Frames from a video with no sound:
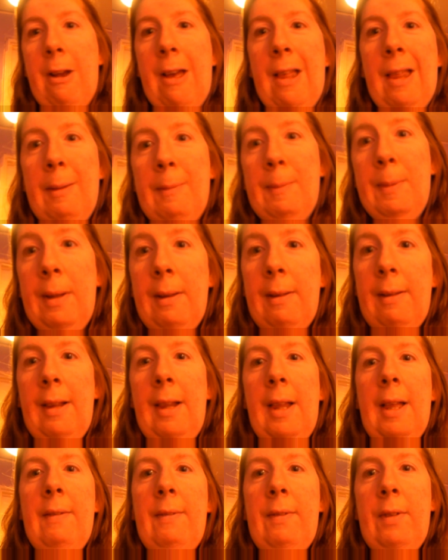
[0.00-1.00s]
Elements
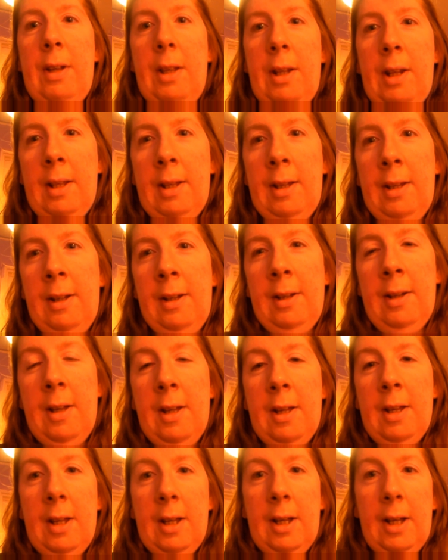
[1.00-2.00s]
11
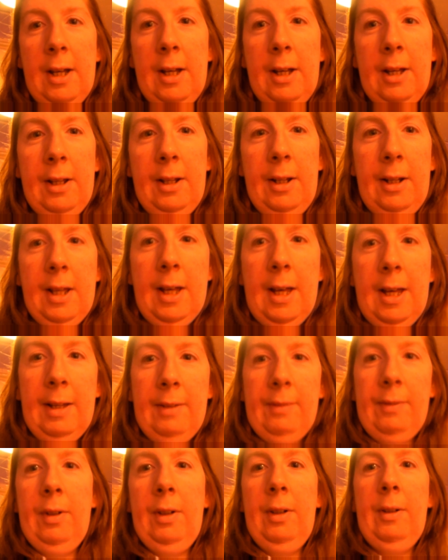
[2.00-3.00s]
and I
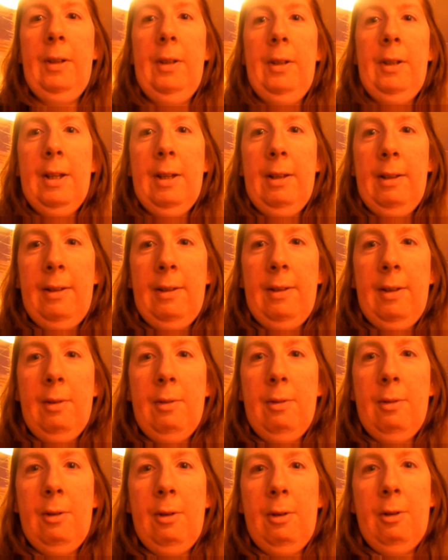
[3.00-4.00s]
haven't learned how to
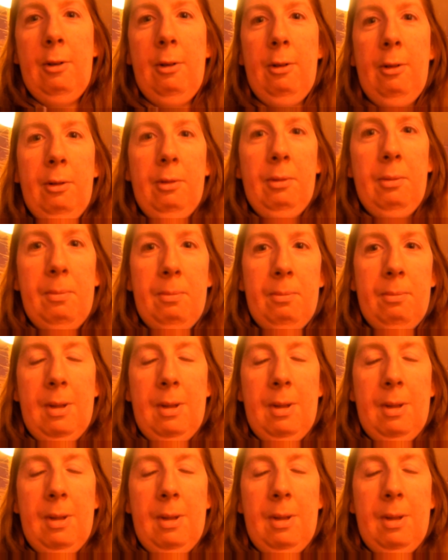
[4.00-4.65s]
do